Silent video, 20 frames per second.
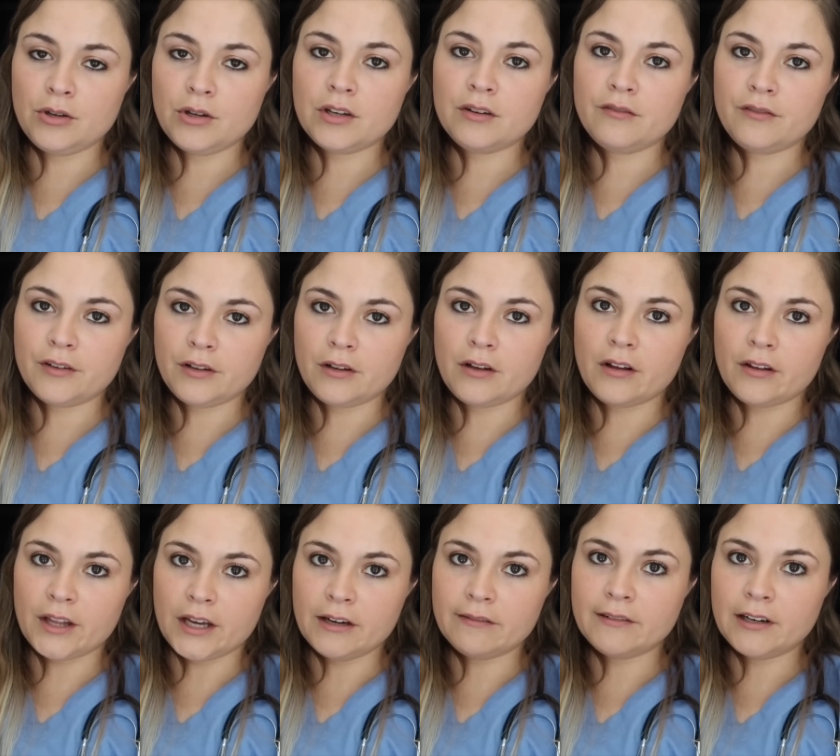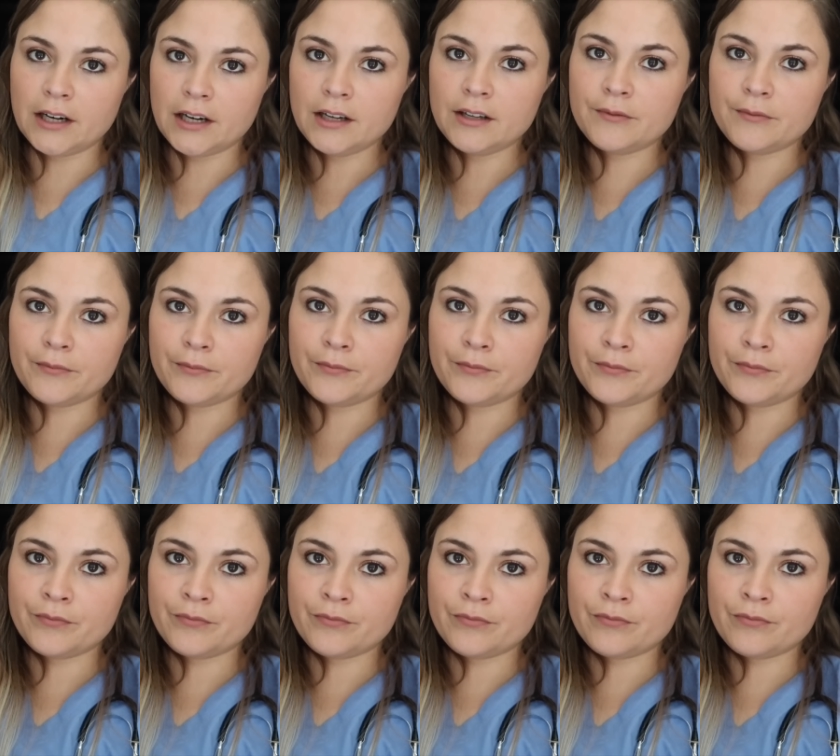And you can feel all that, right?
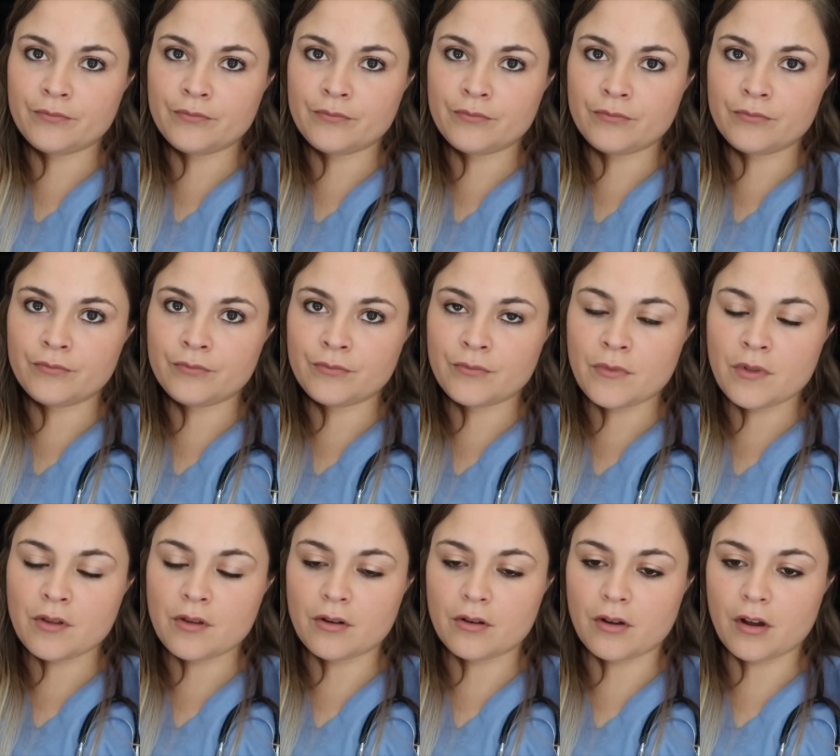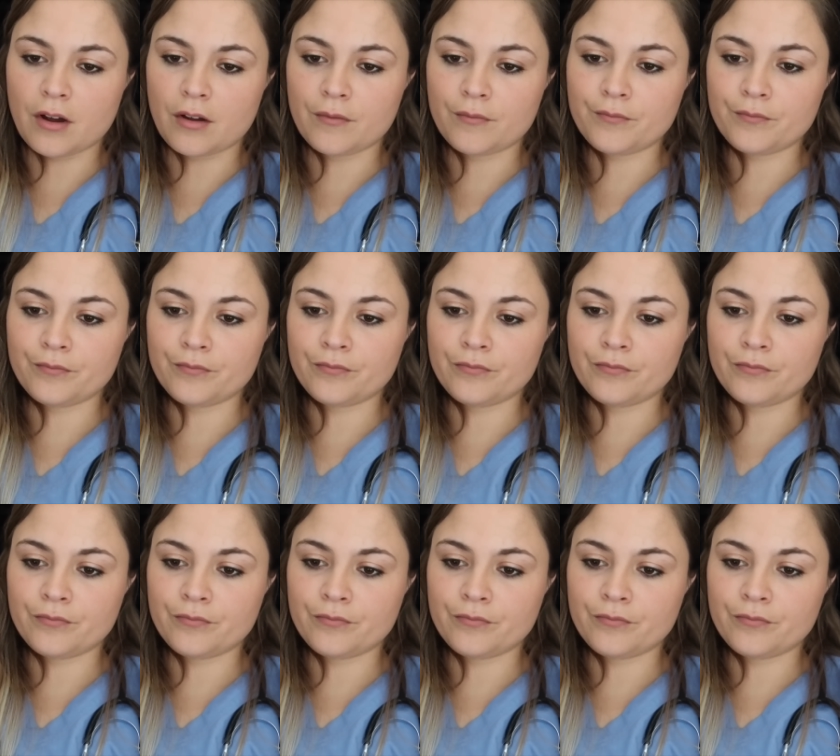Okay.